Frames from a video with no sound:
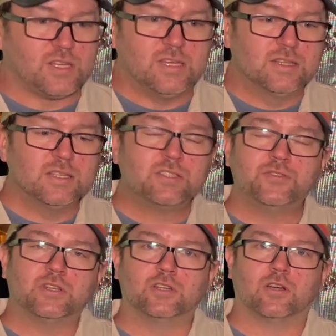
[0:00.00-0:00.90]
in this
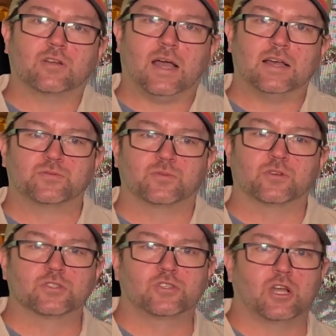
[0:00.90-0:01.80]
video, guys, we're
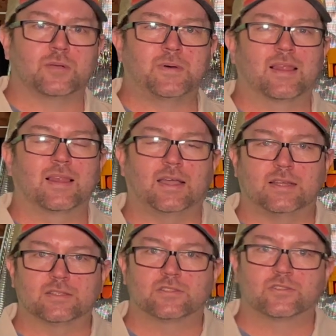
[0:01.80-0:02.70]
going to talk about
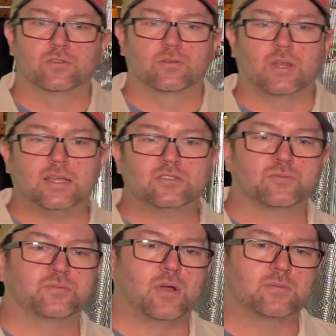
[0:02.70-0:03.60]
lights. So lights are
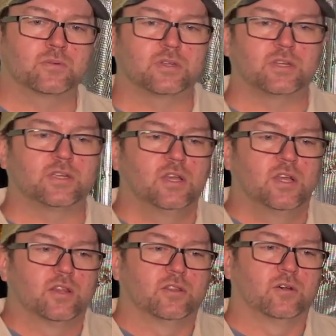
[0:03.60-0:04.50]
probably
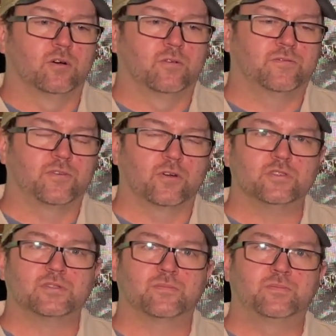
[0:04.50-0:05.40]
the
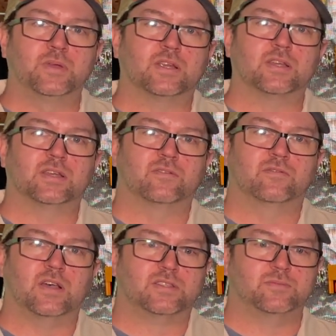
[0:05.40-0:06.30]
first big
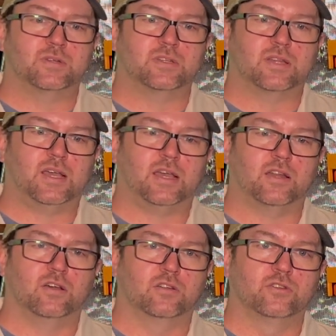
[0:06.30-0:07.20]
investment
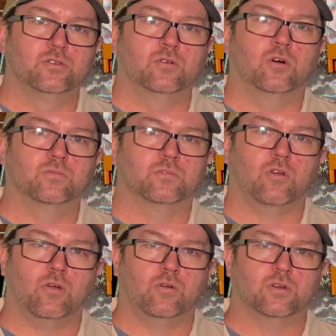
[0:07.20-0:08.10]
that a new home
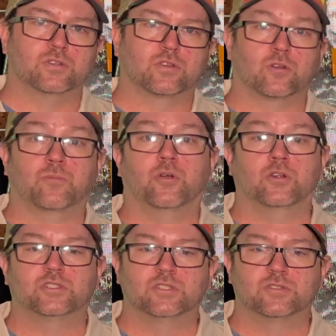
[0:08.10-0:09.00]
grower is going to
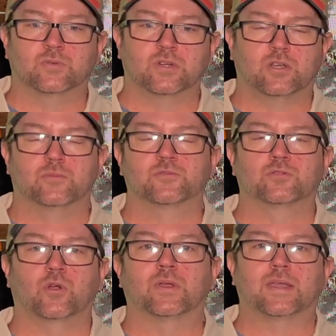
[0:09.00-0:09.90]
purchase when it comes to
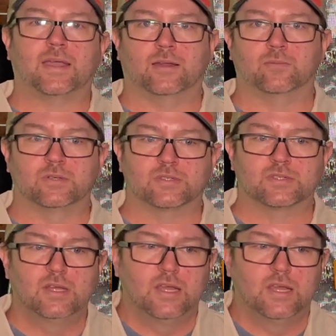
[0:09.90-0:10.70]
growing cannabis.